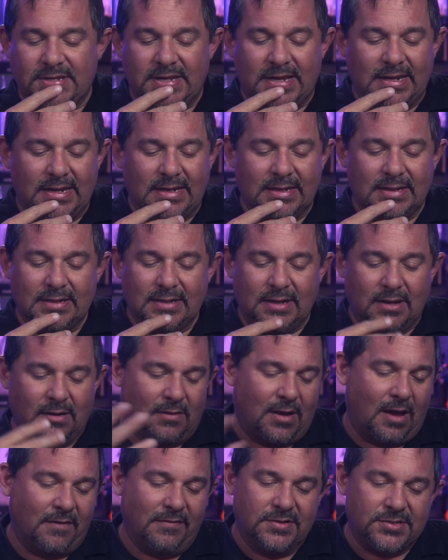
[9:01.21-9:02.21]
seen,
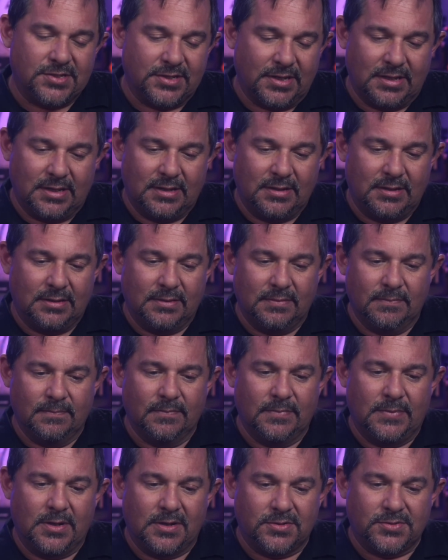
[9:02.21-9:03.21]
obviously
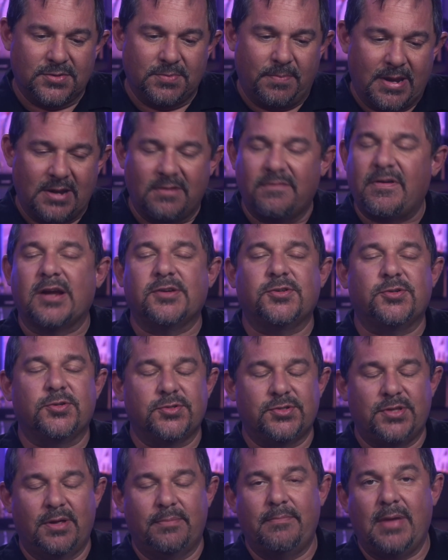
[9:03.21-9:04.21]
there's
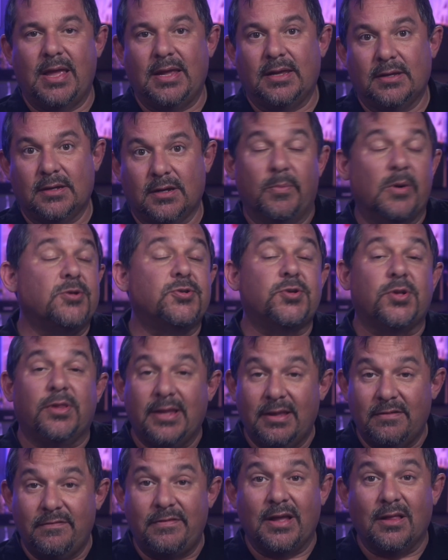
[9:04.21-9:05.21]
manufacturers that make
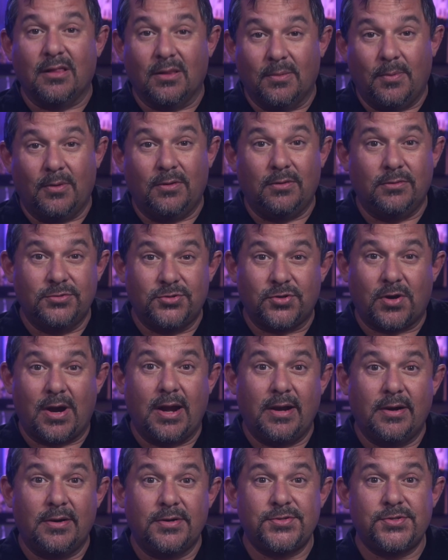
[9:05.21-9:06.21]
commercially available
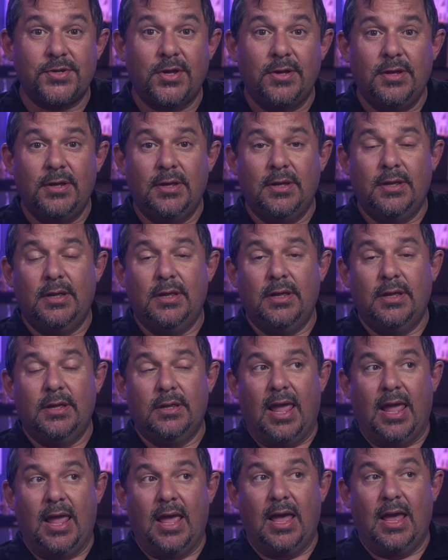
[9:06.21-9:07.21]
dryers,
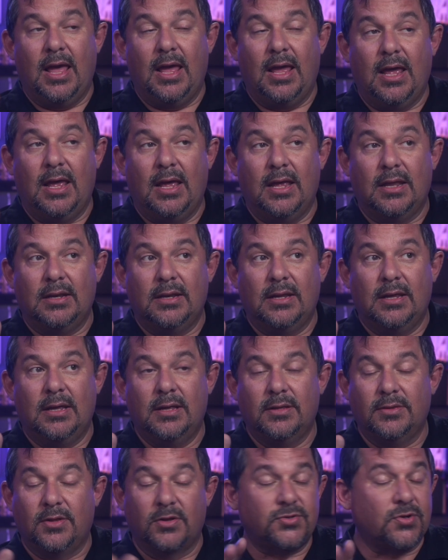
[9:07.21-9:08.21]
and
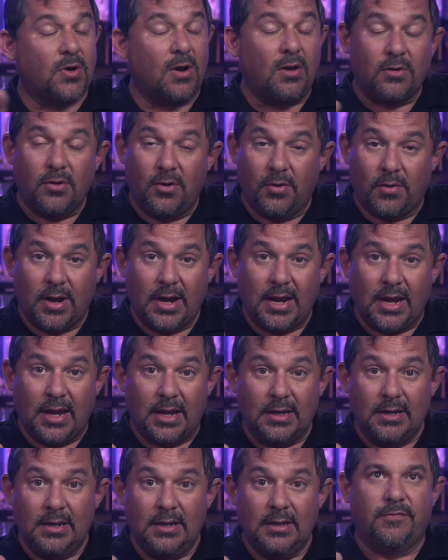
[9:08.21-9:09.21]
those are all
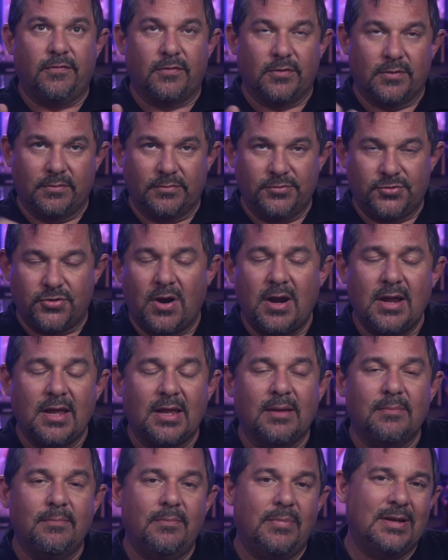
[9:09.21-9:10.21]
great for
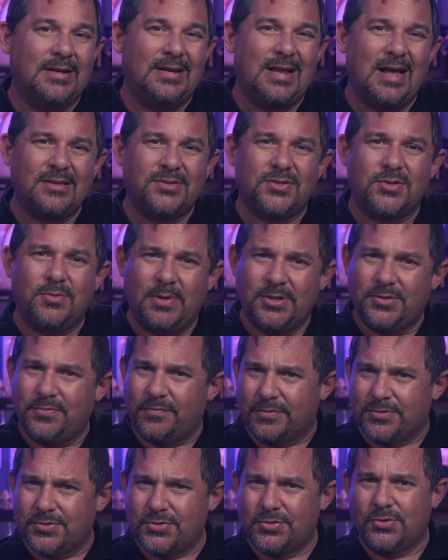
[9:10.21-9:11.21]
drying, but not so much
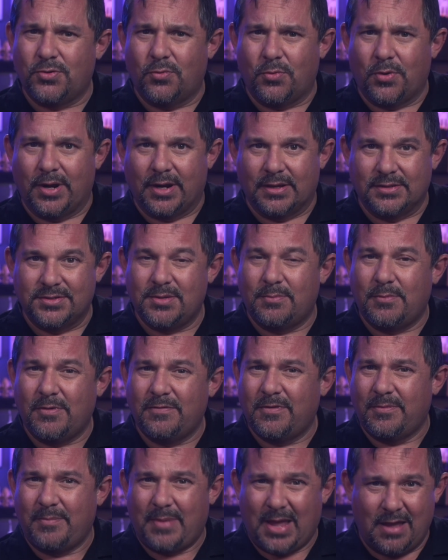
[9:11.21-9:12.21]
for storing. Some
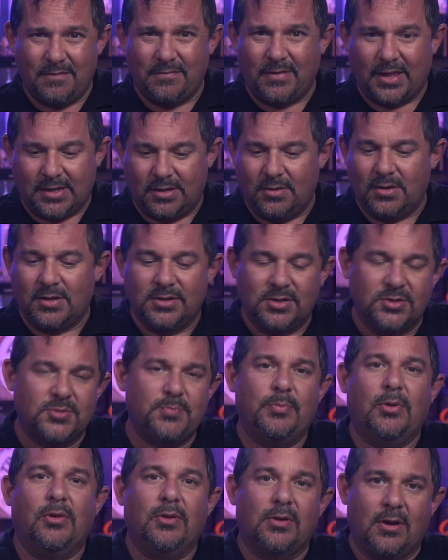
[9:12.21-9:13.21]
of them have like you can
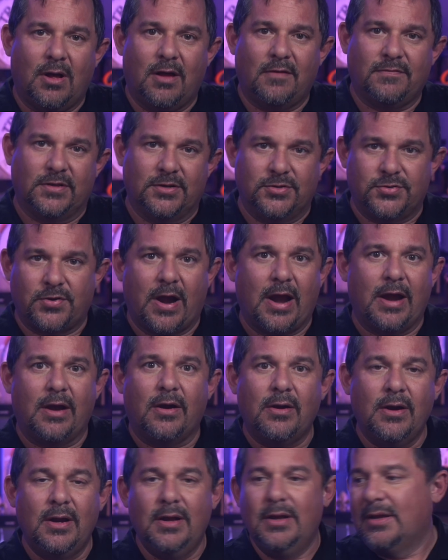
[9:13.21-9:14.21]
just pull it off the
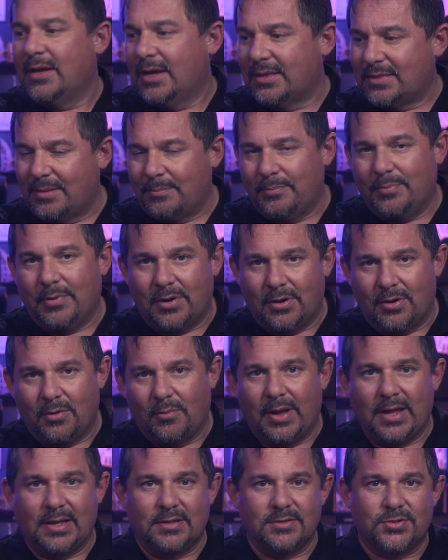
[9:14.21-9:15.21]
dryer and then put it
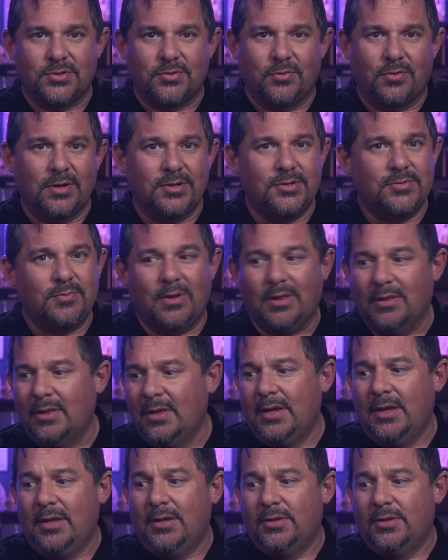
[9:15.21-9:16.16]
away in storage. Well,